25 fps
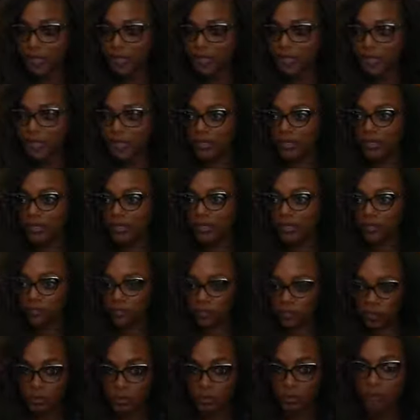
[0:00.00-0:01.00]
and he
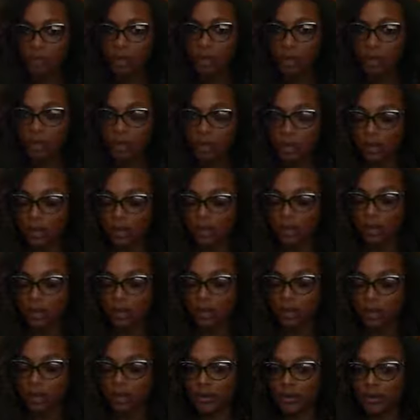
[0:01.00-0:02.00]
moved along,
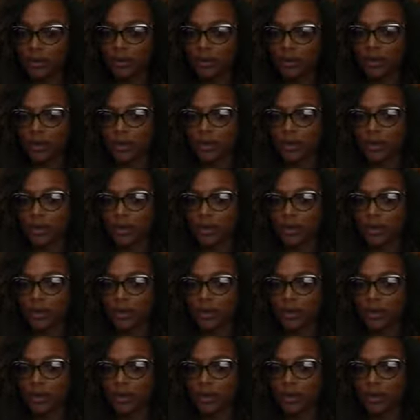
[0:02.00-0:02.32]
you know?